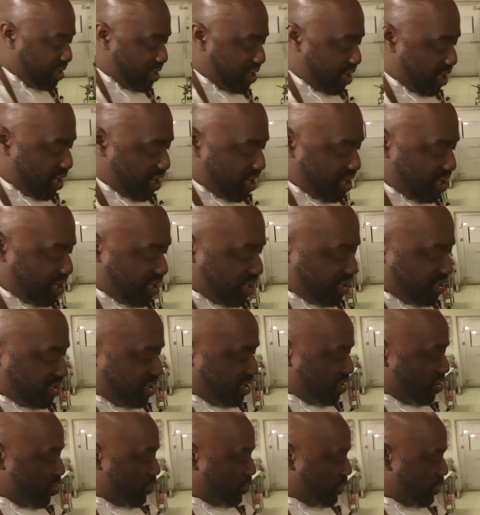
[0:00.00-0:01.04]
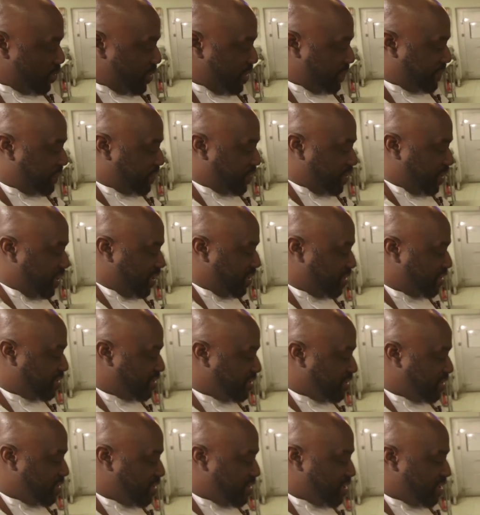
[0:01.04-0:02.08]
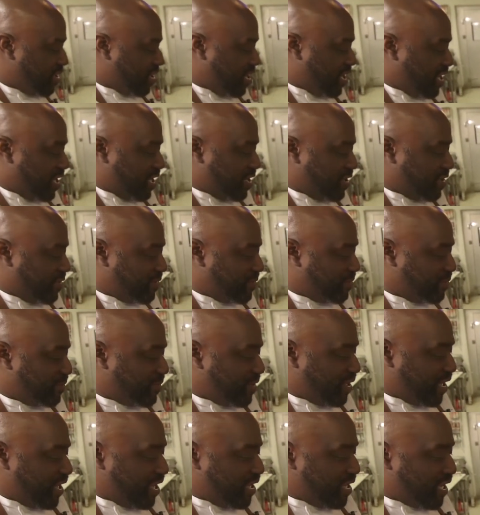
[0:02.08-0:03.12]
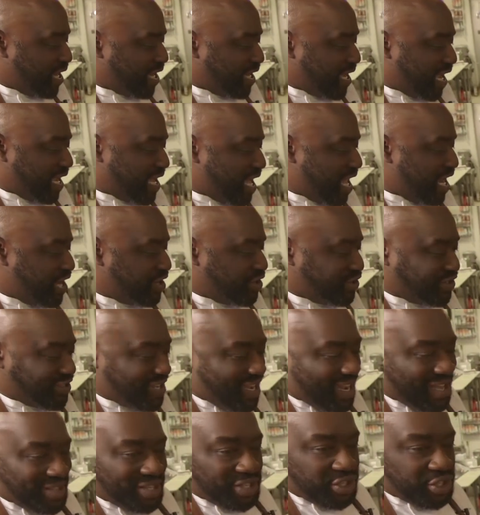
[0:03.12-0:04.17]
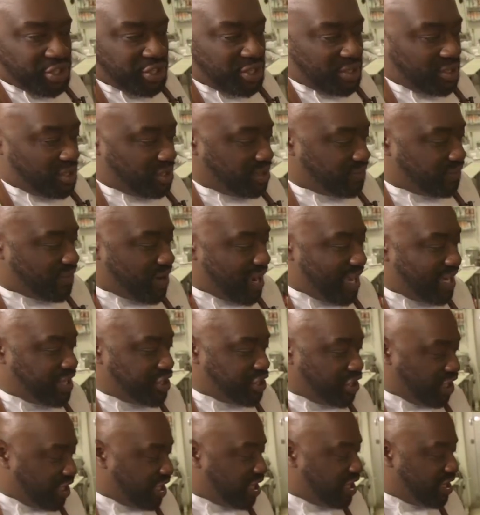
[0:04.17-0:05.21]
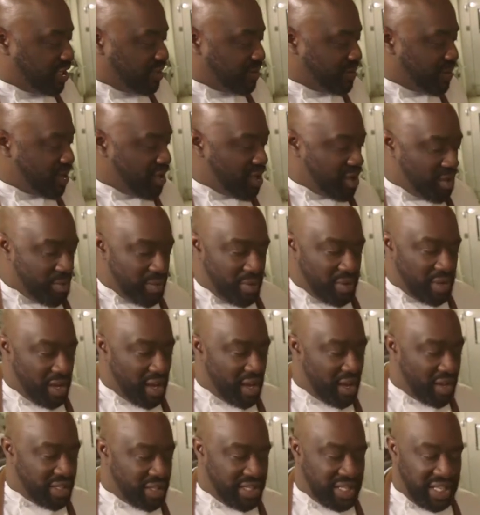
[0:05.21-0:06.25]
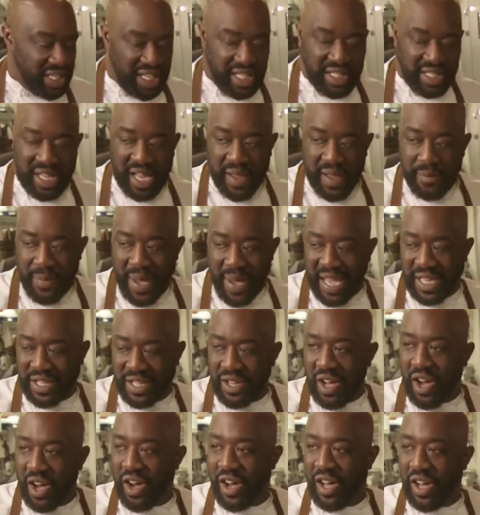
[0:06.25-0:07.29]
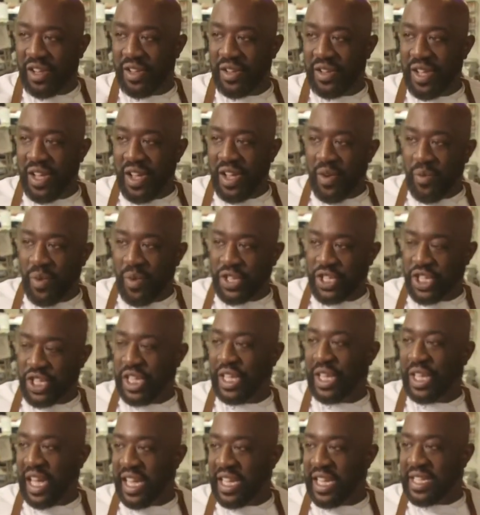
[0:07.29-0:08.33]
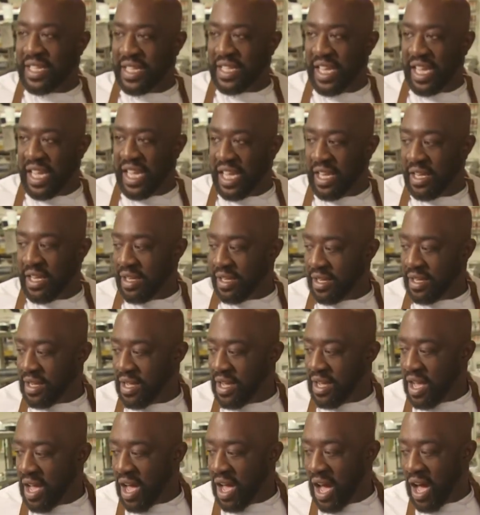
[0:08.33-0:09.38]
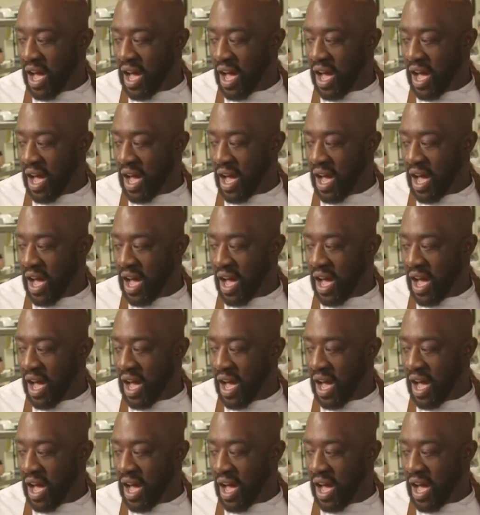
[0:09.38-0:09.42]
Oprah Winfrey. And I kind of designed this fried chicken seasoning based on what she likes to eat. Okay.